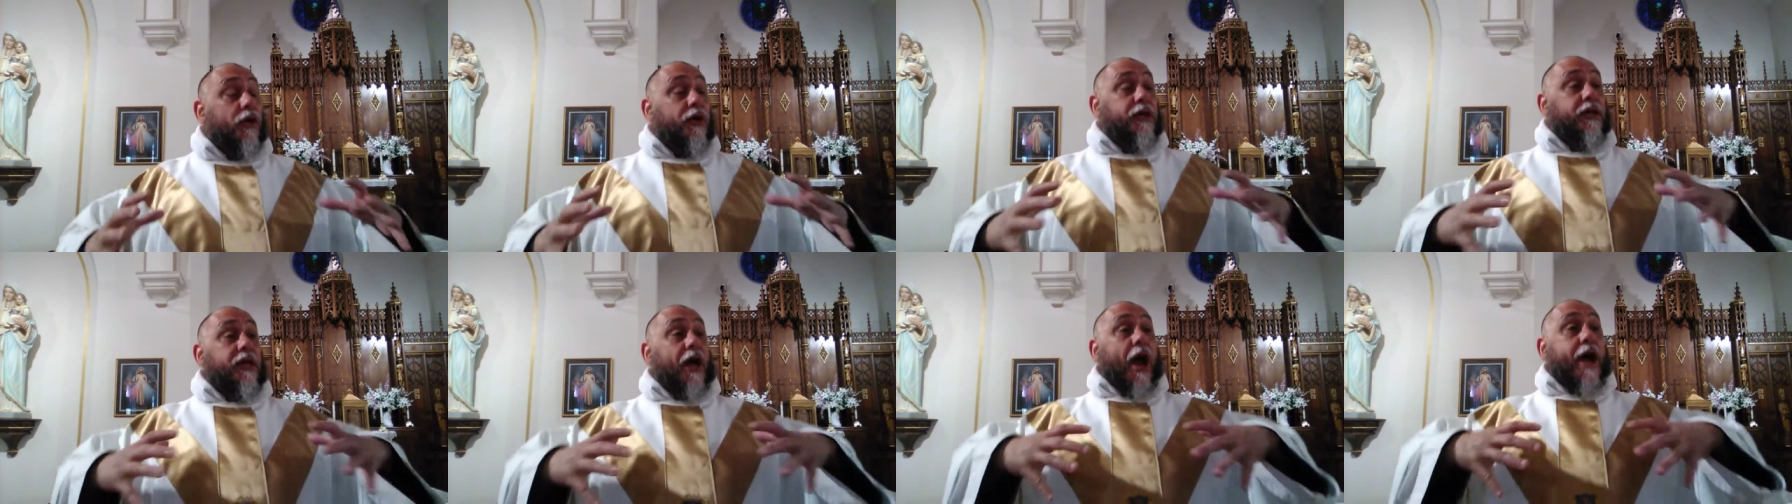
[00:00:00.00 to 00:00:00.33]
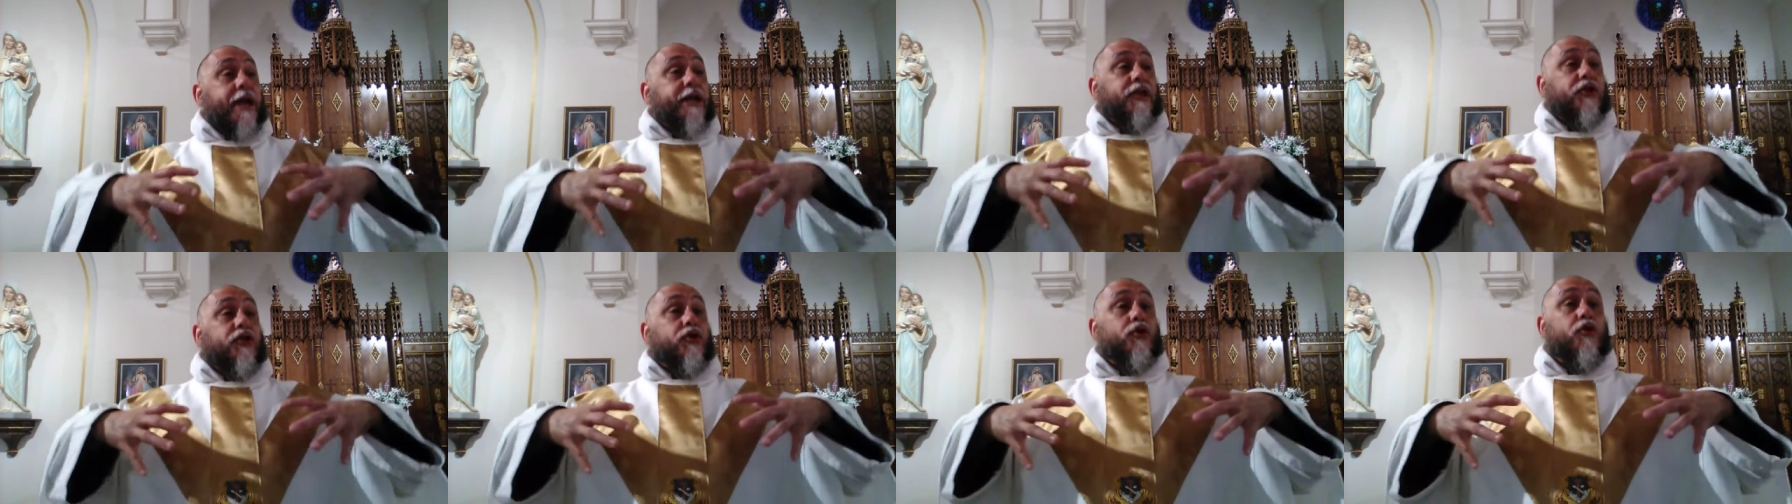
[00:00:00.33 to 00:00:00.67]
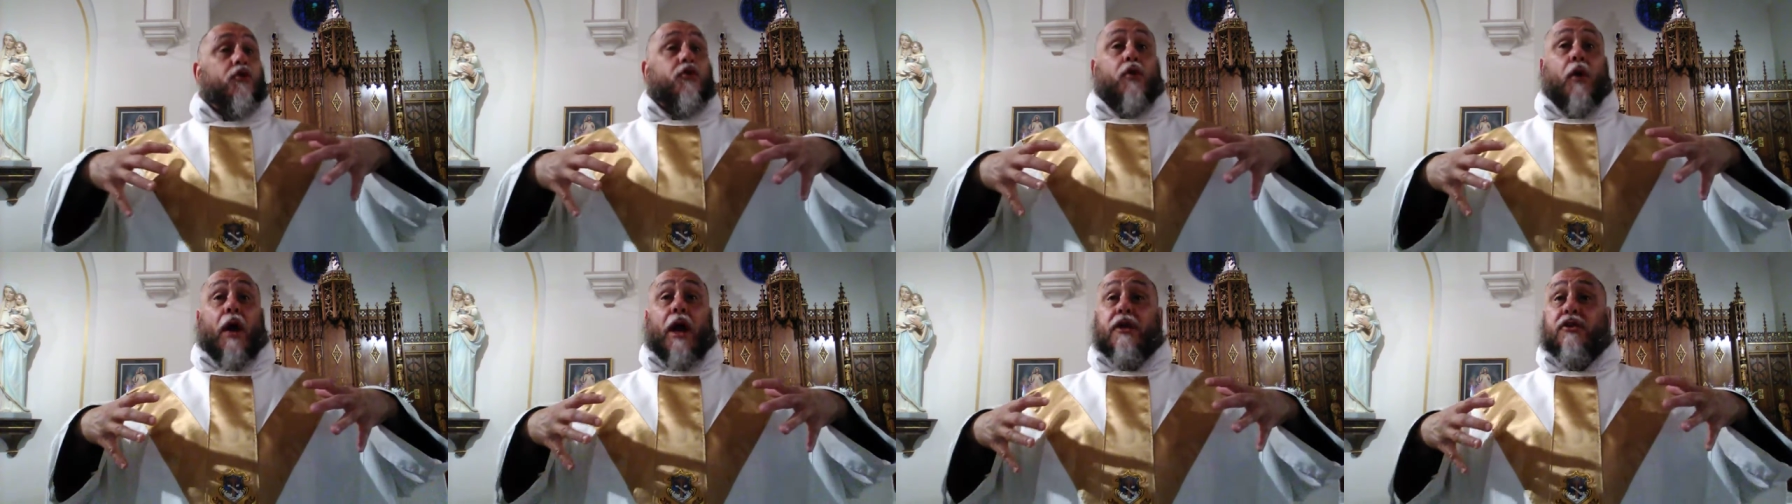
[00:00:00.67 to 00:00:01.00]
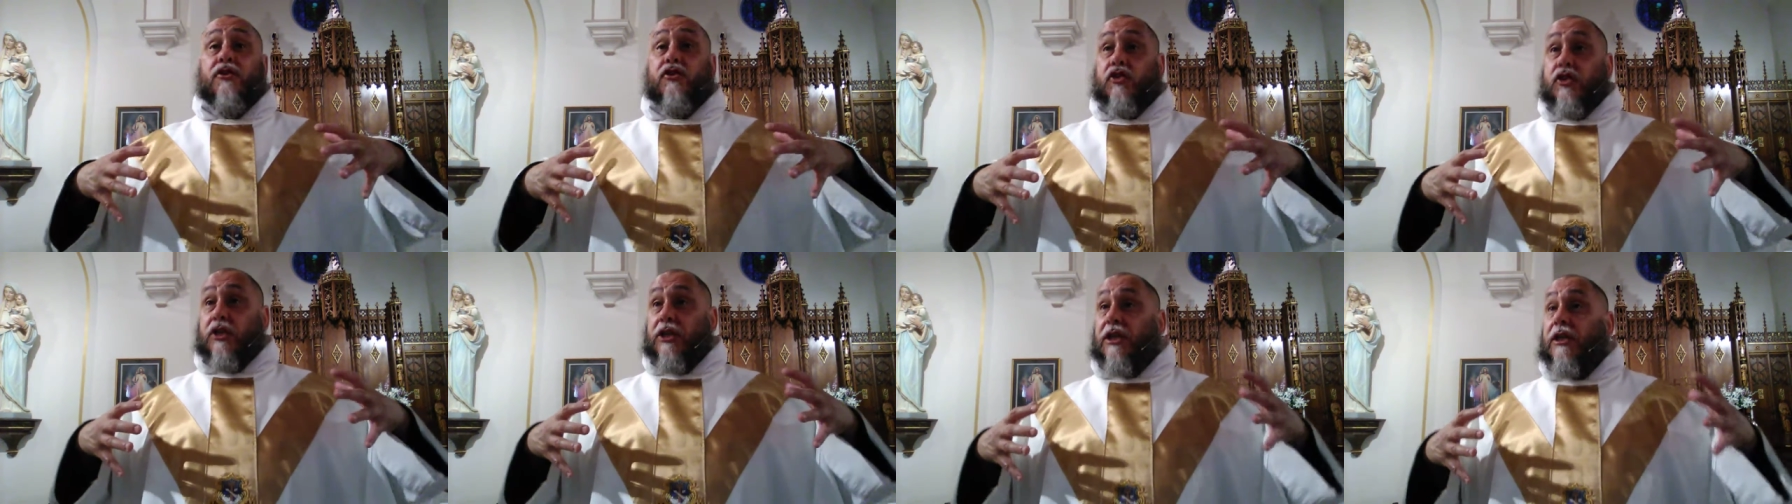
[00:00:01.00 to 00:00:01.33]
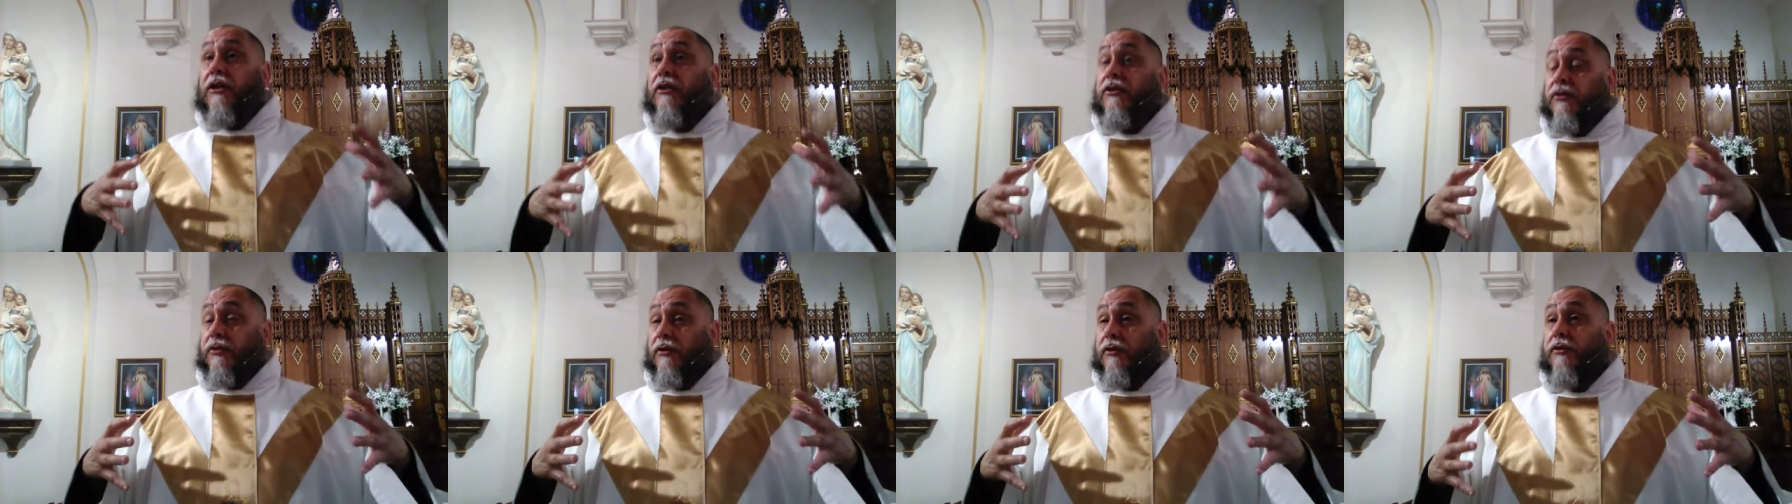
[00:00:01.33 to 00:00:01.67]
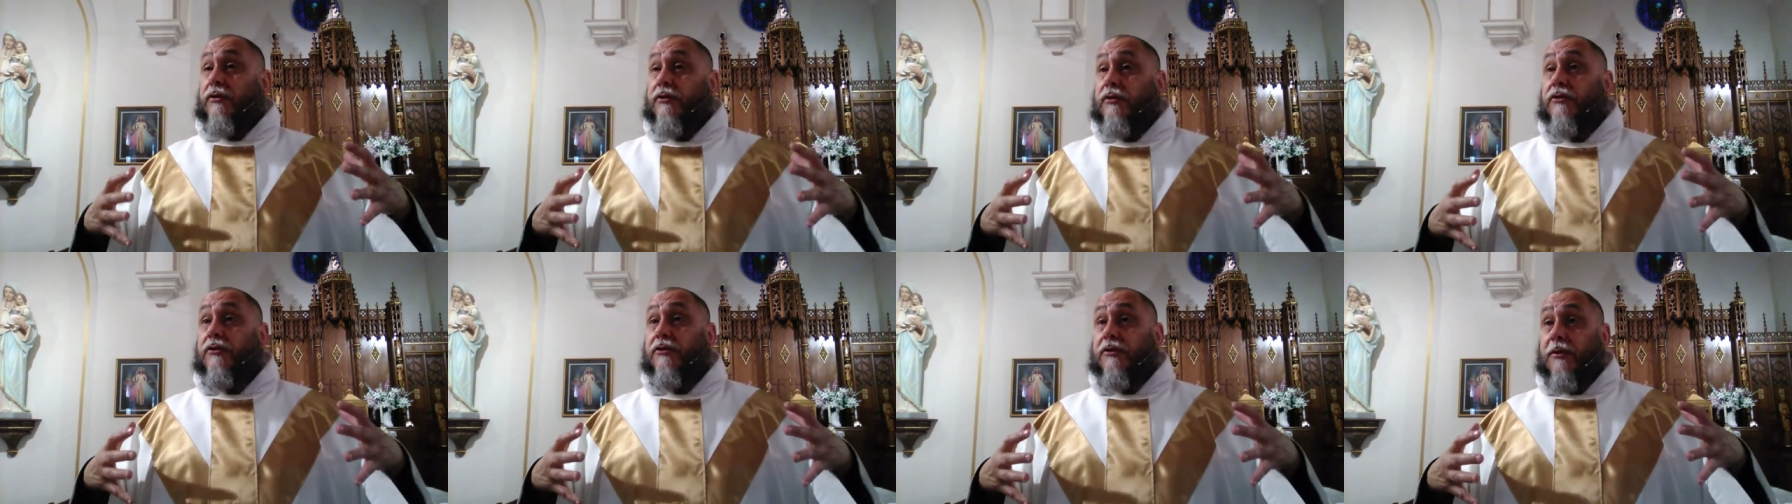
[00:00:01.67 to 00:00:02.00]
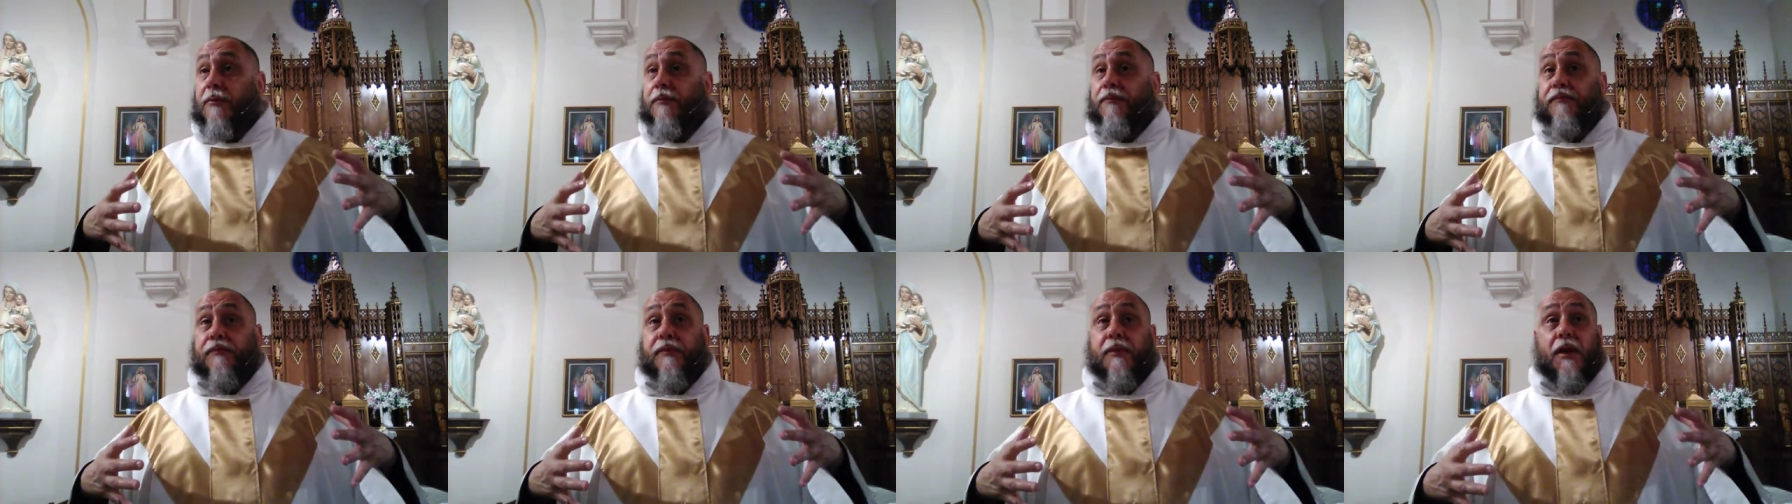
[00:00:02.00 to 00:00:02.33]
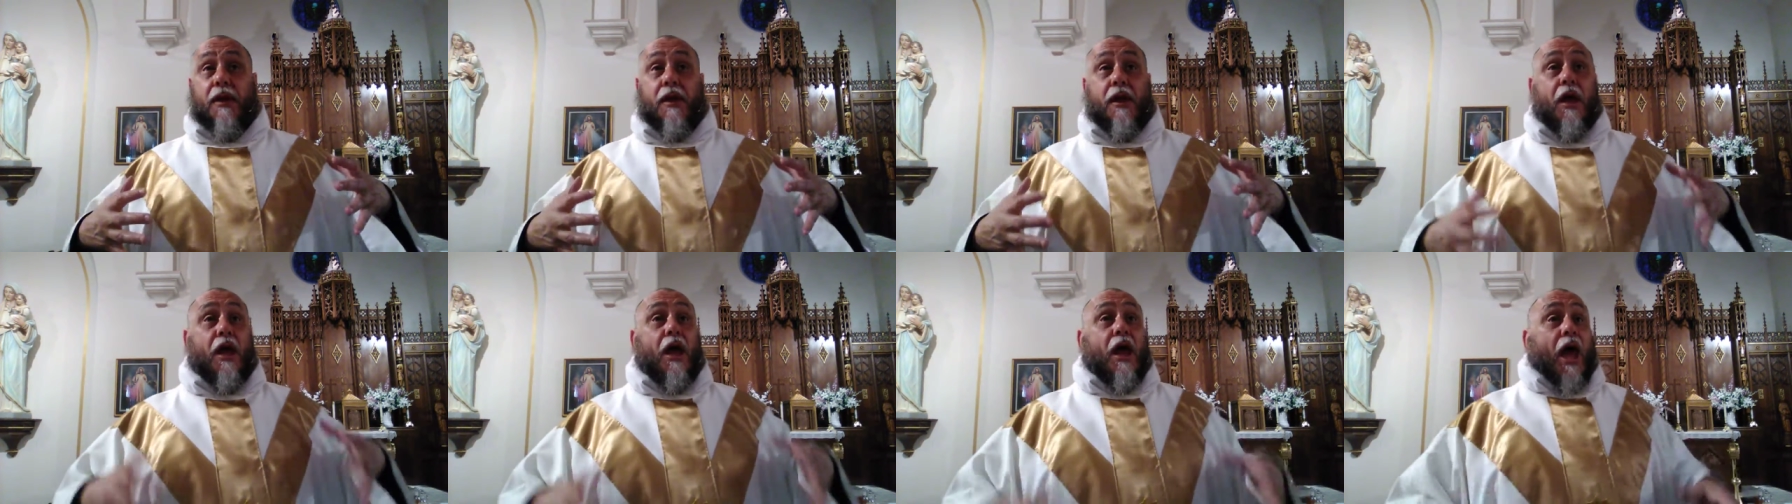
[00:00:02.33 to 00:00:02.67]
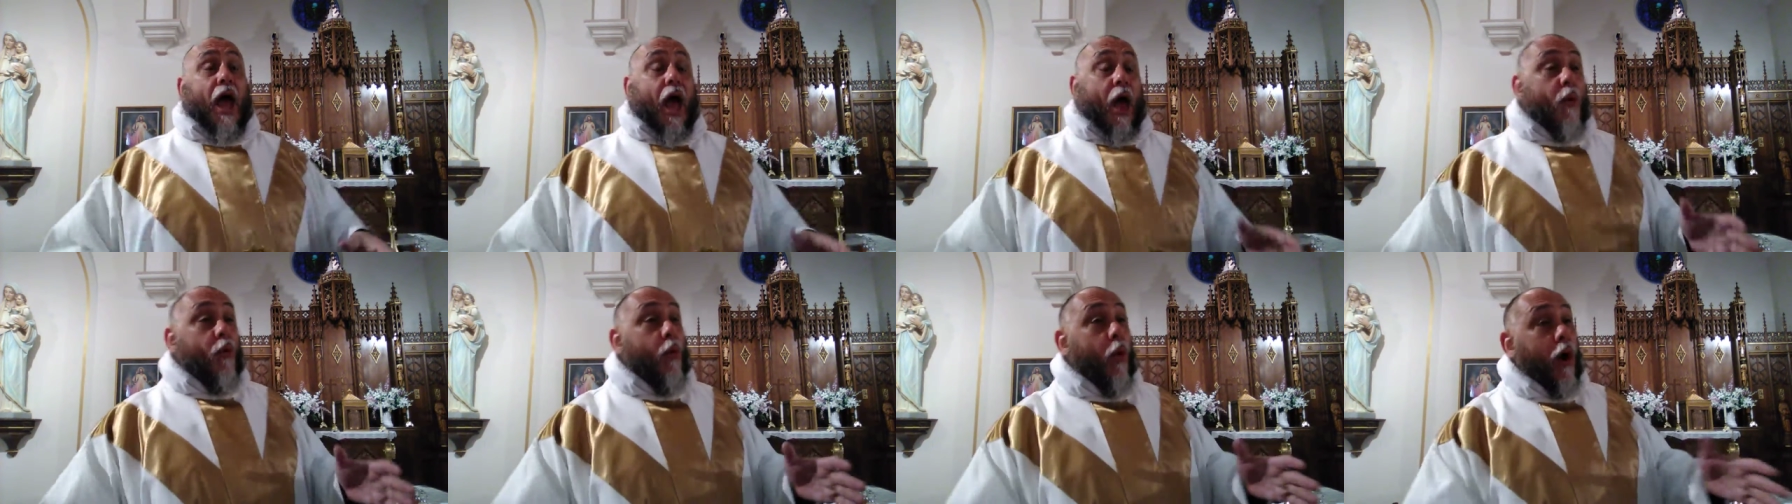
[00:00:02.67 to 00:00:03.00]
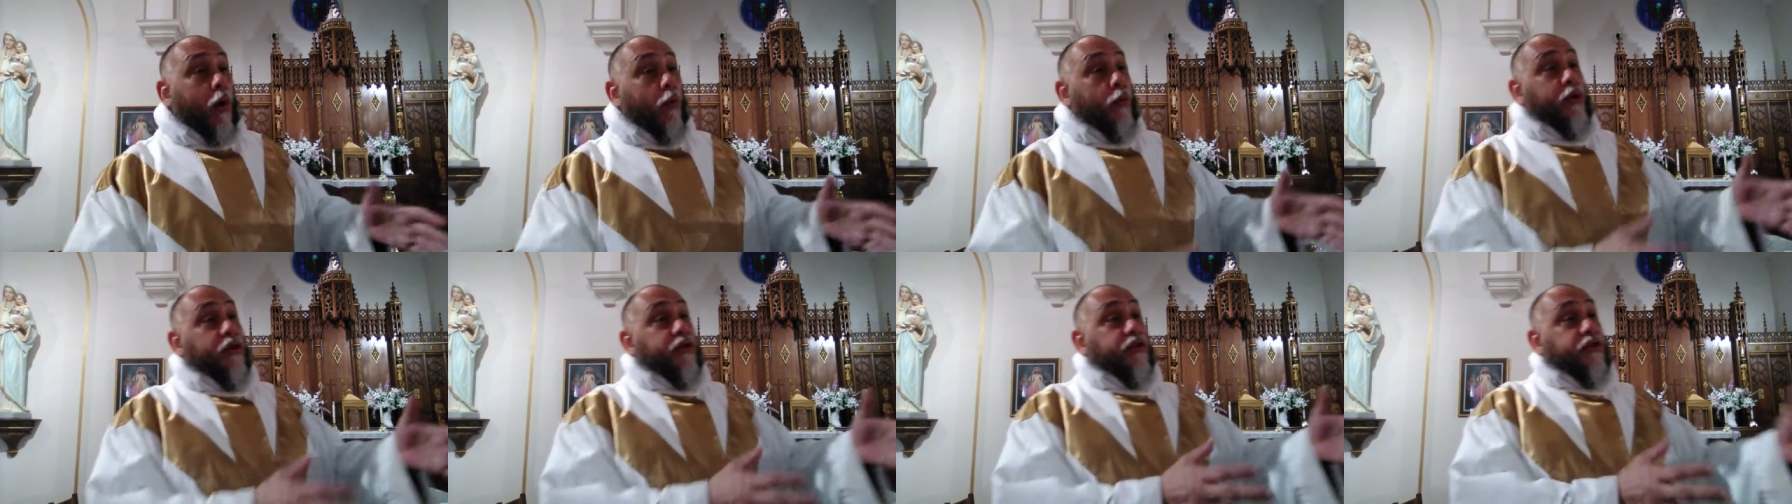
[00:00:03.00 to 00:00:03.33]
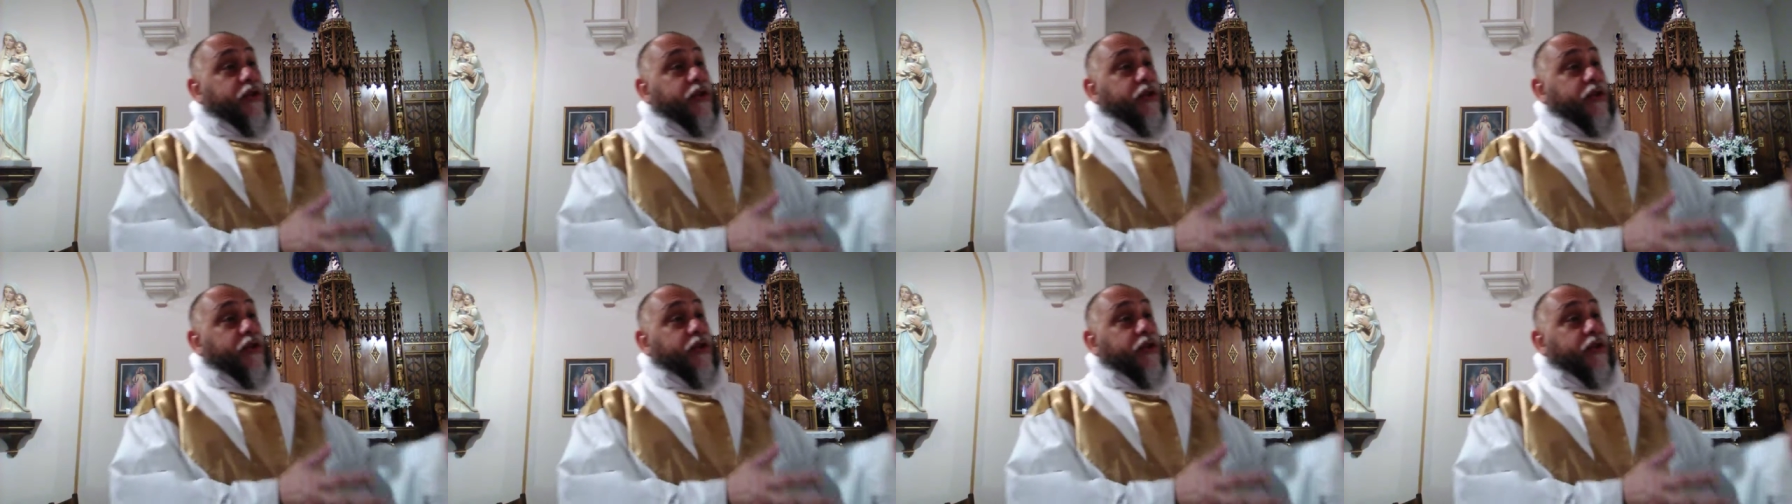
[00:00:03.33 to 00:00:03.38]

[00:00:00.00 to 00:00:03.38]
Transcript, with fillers: are united to Christ Jesus. And what we